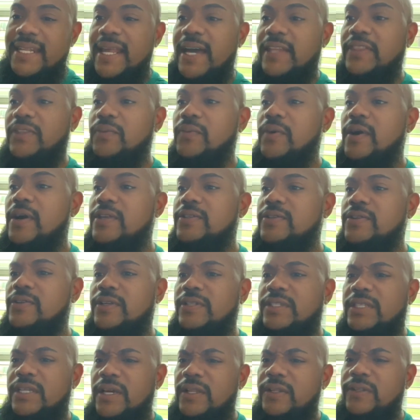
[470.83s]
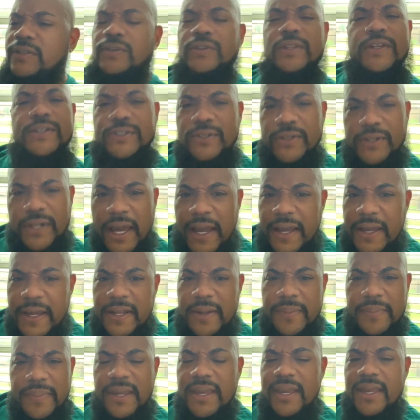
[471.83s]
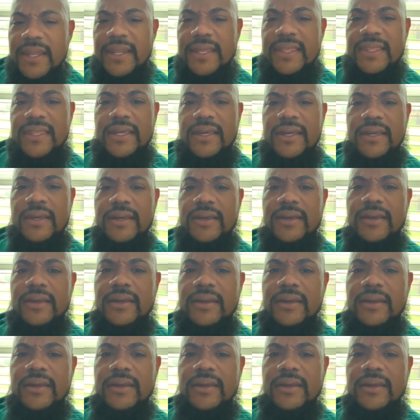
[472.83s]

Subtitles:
not the ones that are telling you that you're not going to be anything.